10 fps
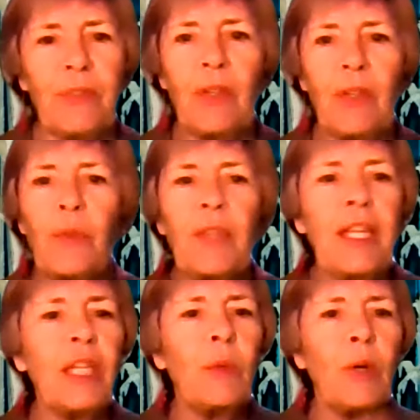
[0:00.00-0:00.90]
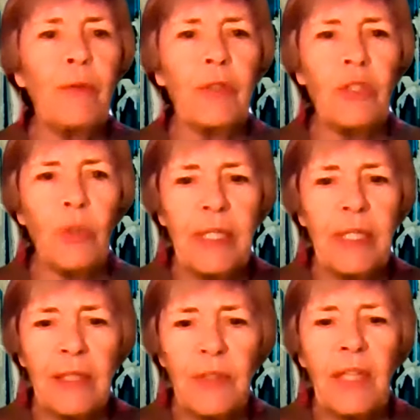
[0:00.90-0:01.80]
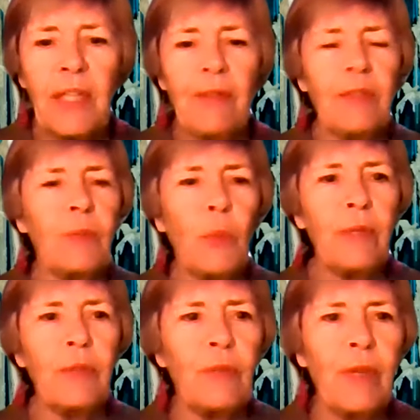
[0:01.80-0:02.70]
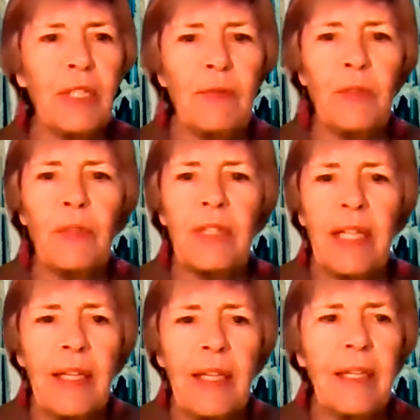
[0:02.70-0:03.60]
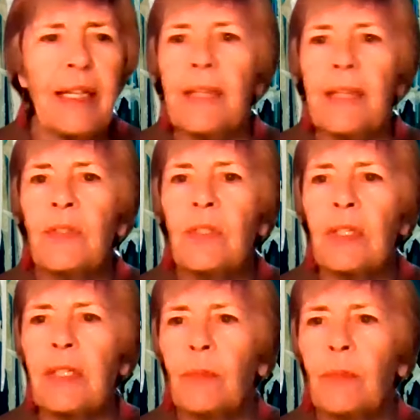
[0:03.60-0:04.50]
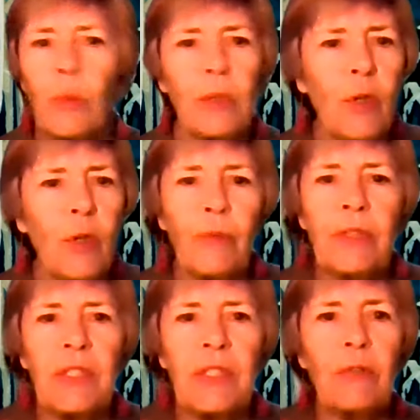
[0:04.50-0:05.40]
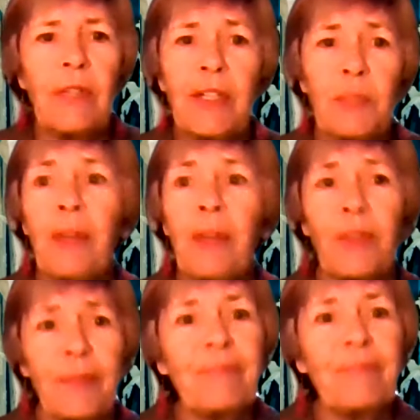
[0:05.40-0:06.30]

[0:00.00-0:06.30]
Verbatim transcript: So thank you all for joining us. Have a wonderful rest of your day, and um, we'll hopefully see you next month.